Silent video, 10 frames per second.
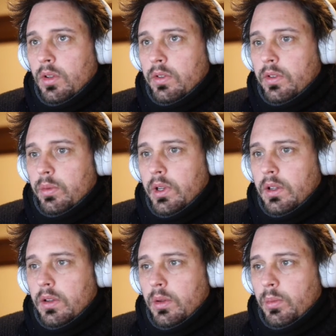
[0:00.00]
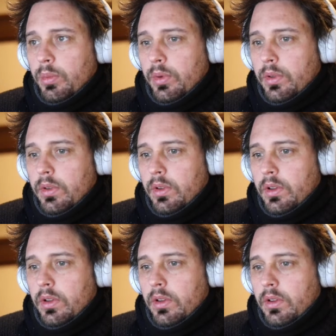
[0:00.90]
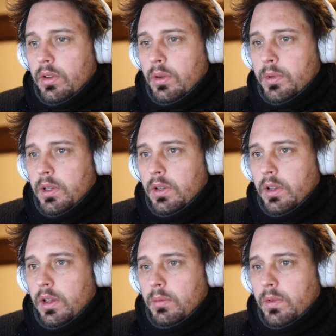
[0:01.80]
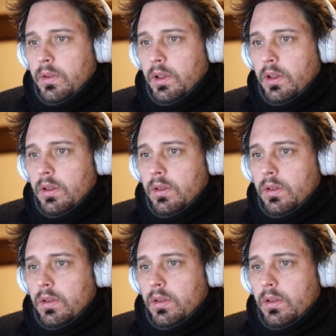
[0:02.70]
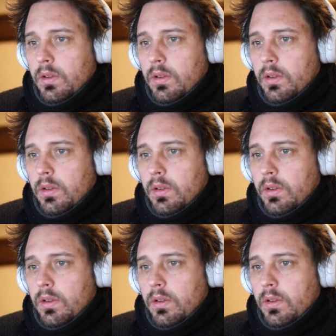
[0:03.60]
So it's reading the input, okay. Updating the game state.